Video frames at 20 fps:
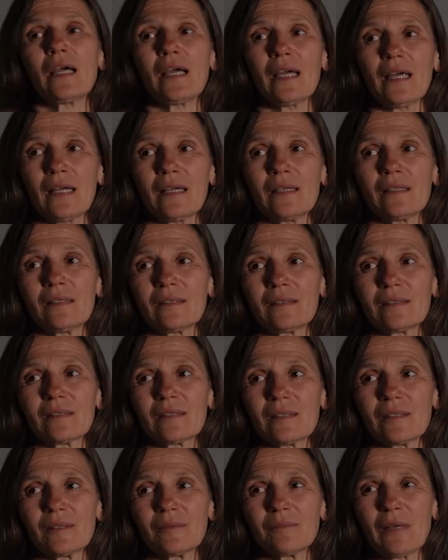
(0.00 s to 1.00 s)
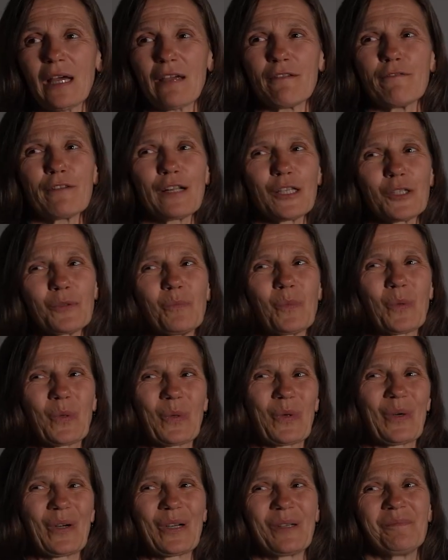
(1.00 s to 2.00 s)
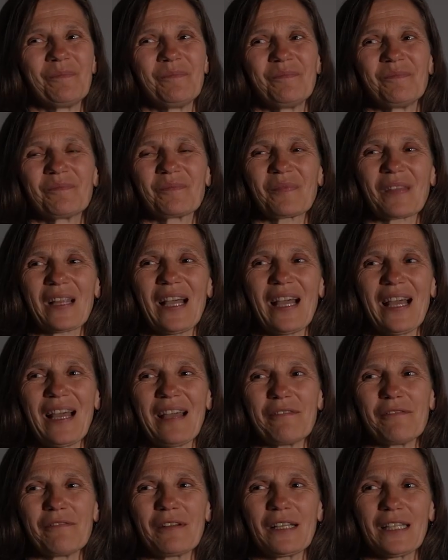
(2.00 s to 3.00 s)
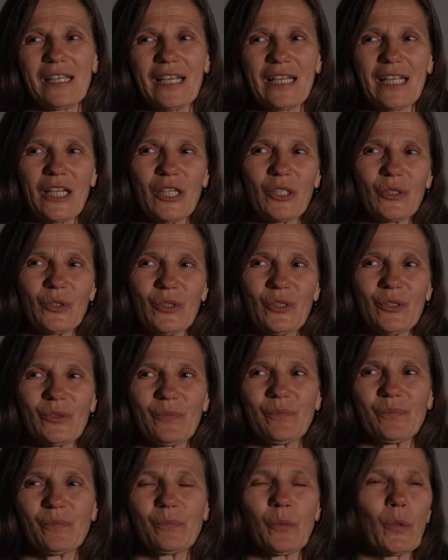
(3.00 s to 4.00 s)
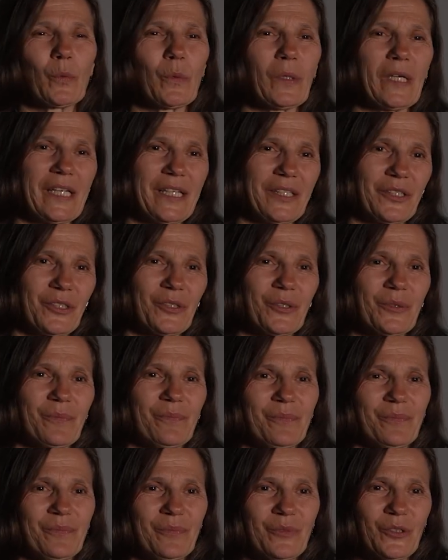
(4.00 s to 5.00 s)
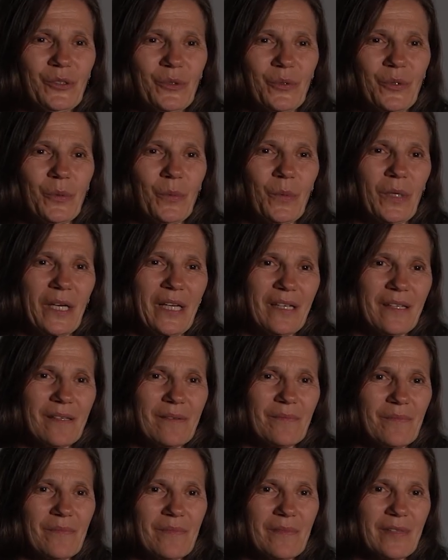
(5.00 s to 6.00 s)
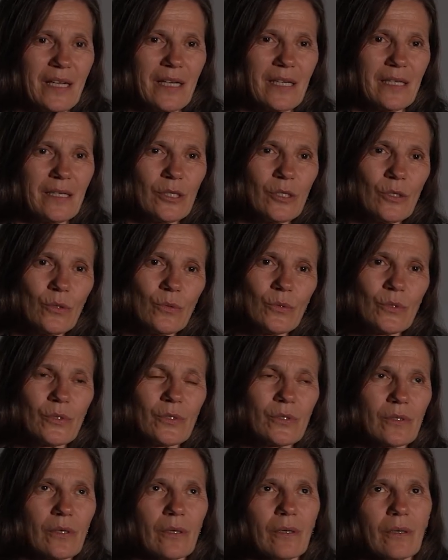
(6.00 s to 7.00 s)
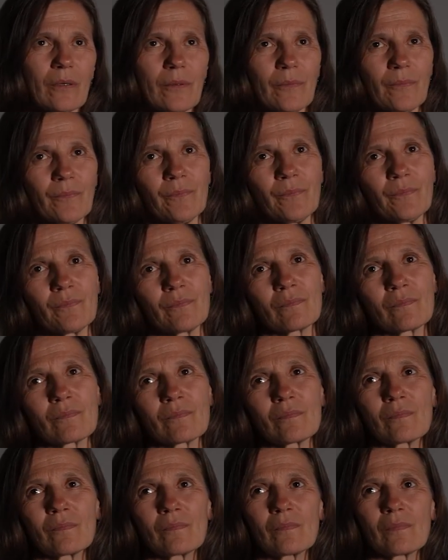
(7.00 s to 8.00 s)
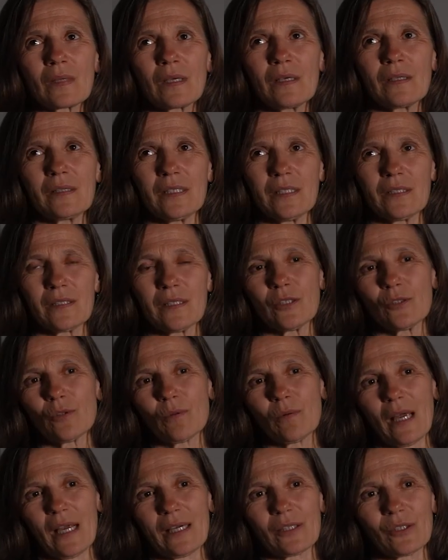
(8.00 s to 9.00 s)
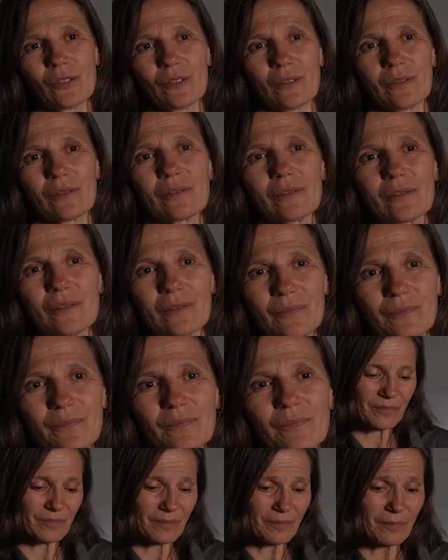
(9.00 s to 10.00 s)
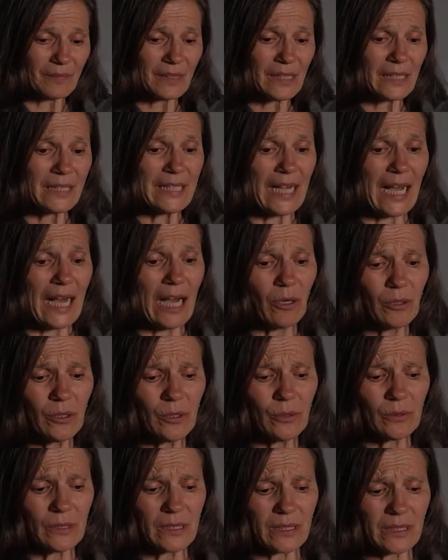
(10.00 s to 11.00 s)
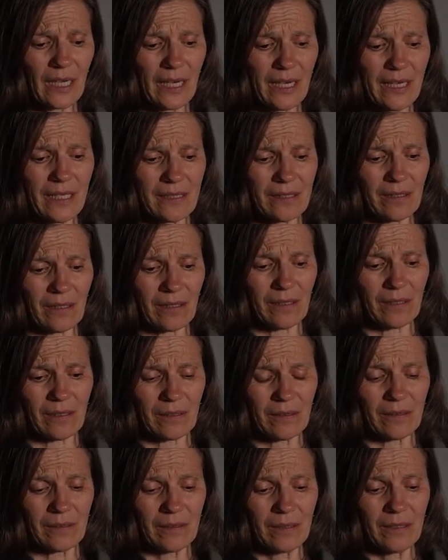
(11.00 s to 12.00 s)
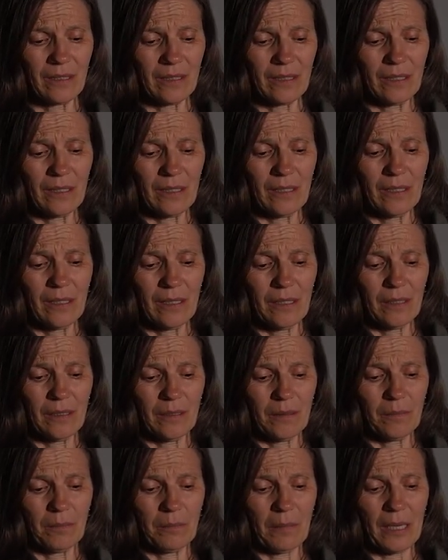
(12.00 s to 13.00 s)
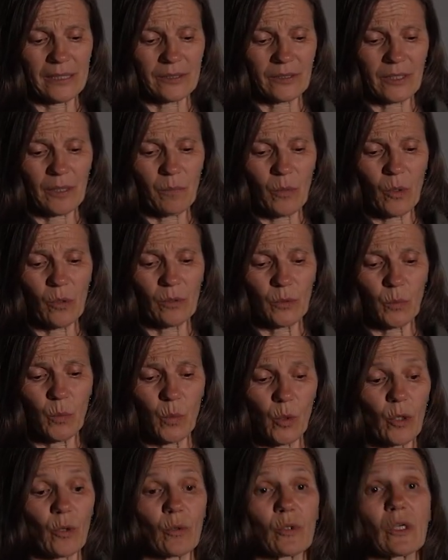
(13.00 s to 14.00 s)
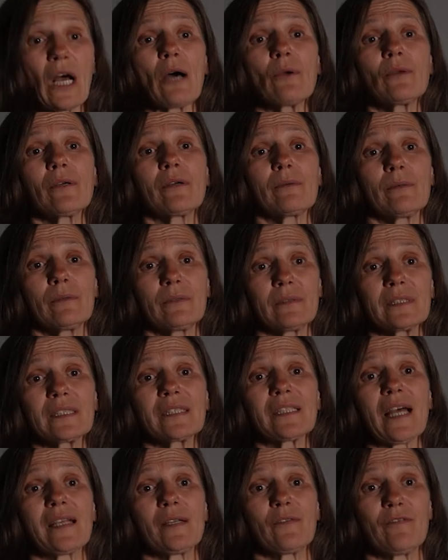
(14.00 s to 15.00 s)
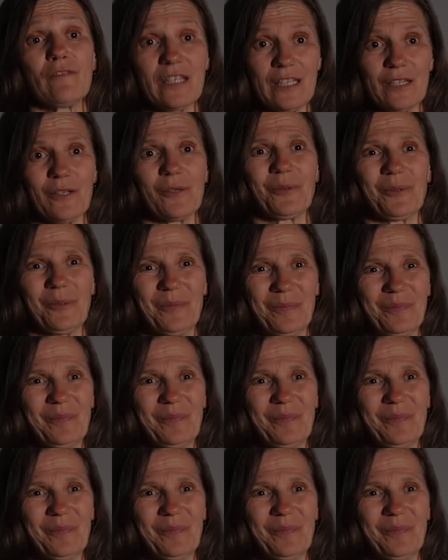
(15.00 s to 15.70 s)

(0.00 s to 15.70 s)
And I felt like I could more relate to the way they used these interactions. Yeah, how do you cite multi-modal work, or how do you cite a video,